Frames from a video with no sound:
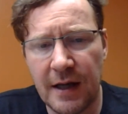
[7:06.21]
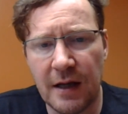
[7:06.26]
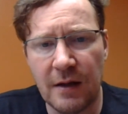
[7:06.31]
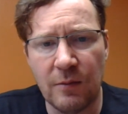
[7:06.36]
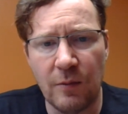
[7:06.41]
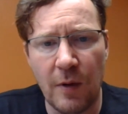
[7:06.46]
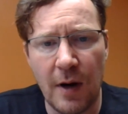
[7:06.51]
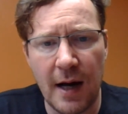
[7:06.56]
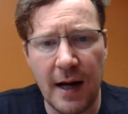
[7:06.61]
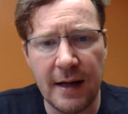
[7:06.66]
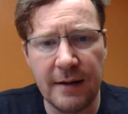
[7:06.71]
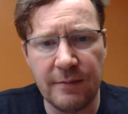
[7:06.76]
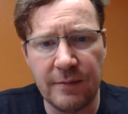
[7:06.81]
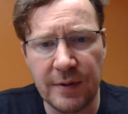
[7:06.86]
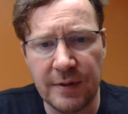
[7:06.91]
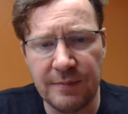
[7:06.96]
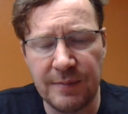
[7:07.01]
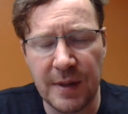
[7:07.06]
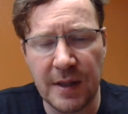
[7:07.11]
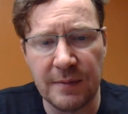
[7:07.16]
and why
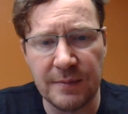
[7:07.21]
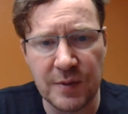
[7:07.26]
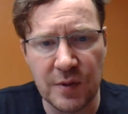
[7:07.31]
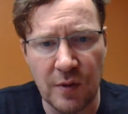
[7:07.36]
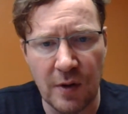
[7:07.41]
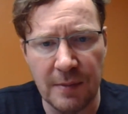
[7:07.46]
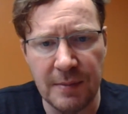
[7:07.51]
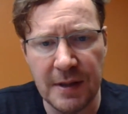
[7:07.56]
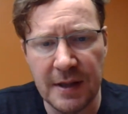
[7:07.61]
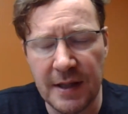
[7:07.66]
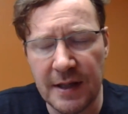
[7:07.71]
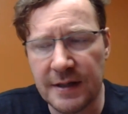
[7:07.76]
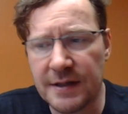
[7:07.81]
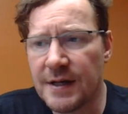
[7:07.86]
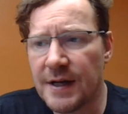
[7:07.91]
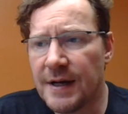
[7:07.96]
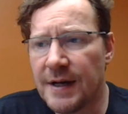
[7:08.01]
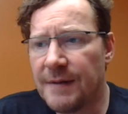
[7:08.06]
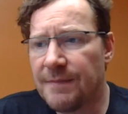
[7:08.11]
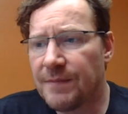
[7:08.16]
we've been absorbing this.